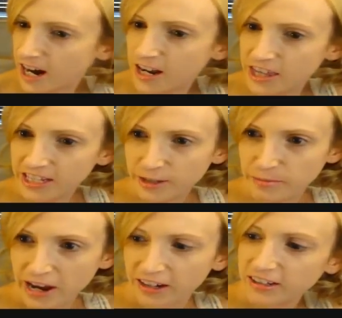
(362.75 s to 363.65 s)
I think the
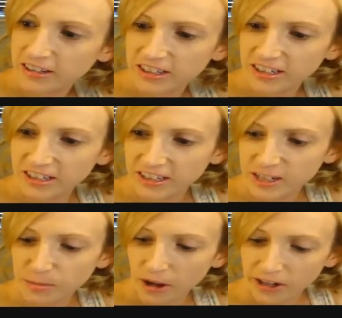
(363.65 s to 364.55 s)
back
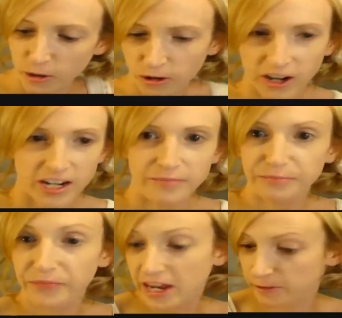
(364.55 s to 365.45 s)
is probably horrid.
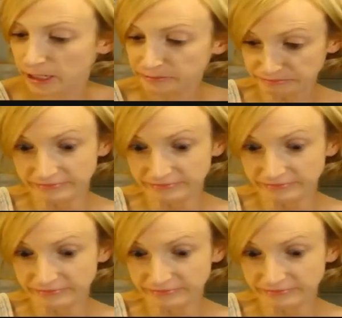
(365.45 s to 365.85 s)
Anyway,